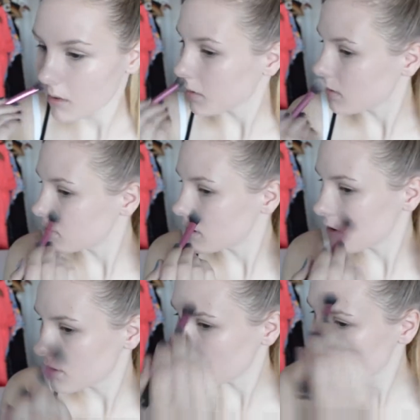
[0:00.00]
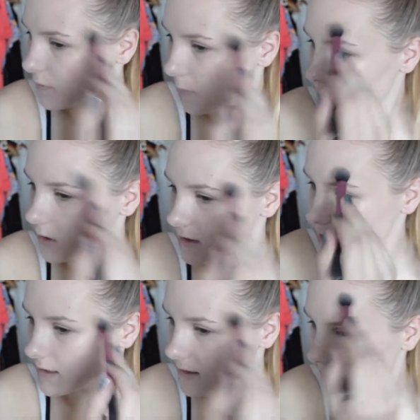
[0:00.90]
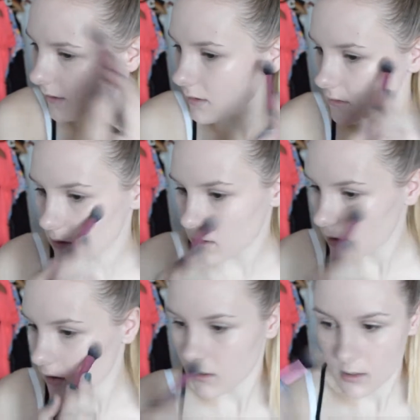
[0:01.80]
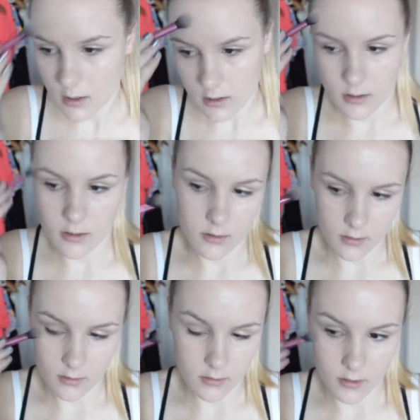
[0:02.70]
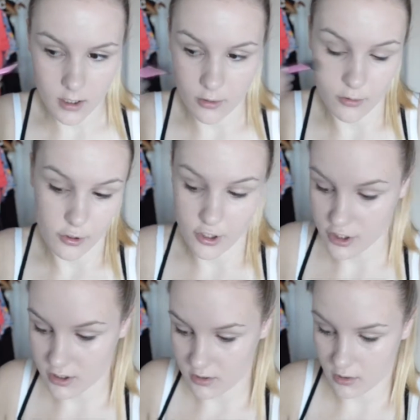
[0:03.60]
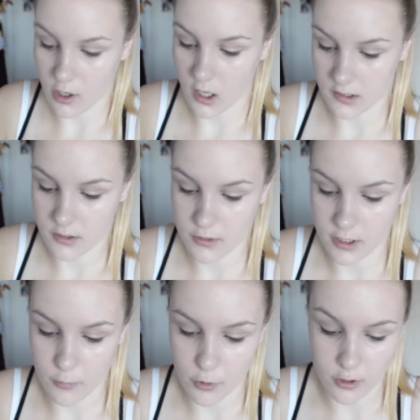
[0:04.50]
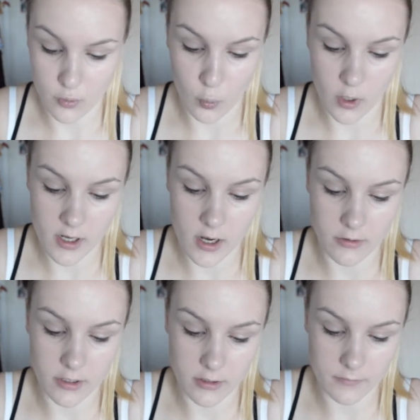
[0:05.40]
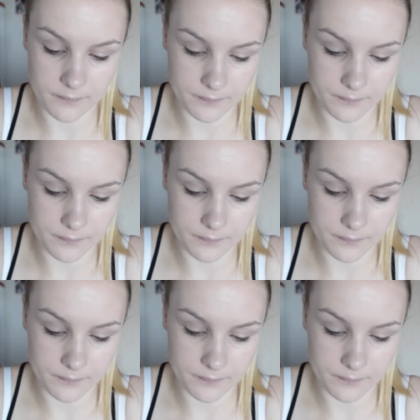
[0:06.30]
because they're so small and detailed. I don't know, you can just concentrate more in one area.